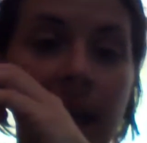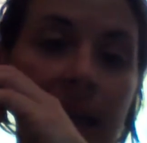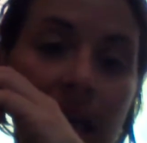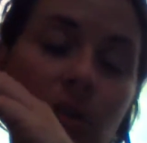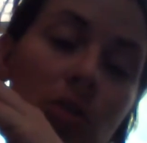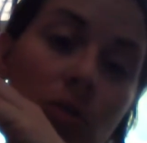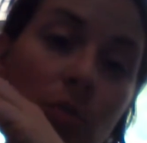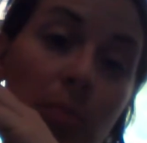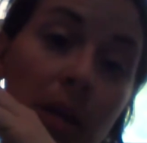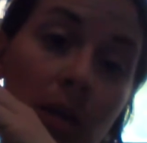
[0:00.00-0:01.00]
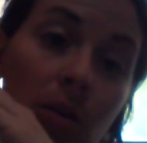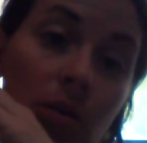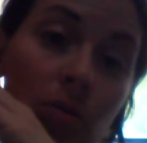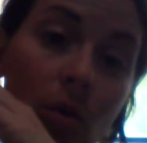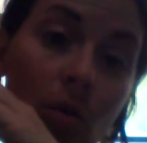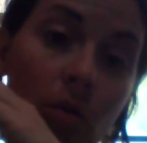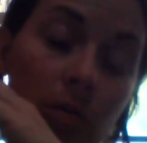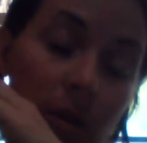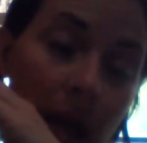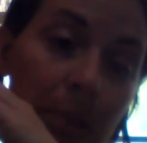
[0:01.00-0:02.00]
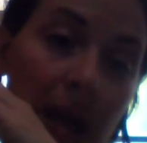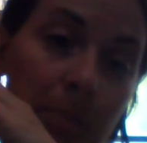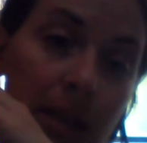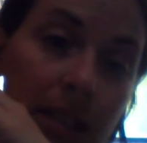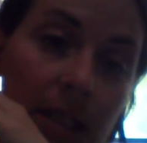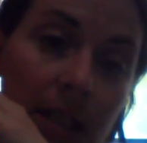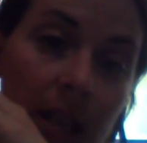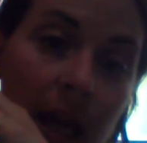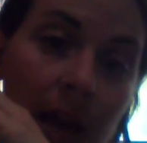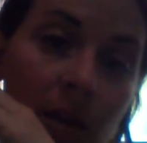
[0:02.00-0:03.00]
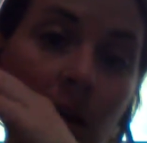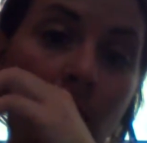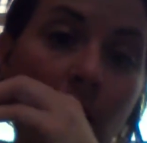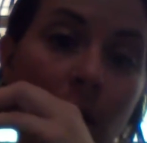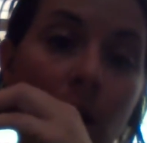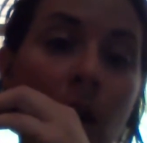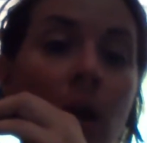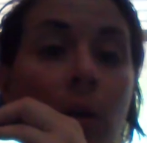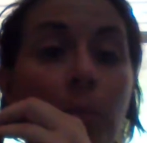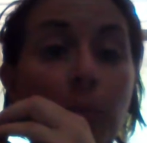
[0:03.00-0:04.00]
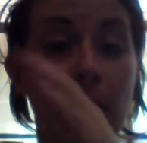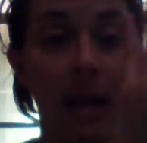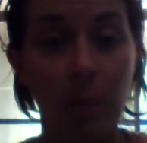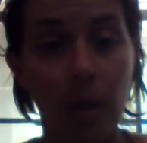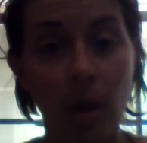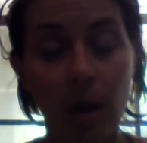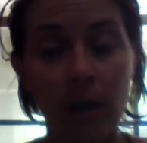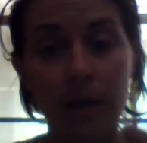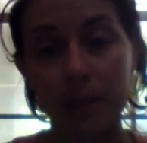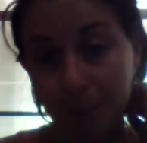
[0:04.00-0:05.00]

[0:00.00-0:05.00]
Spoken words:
need to build or by piecing together or break apart.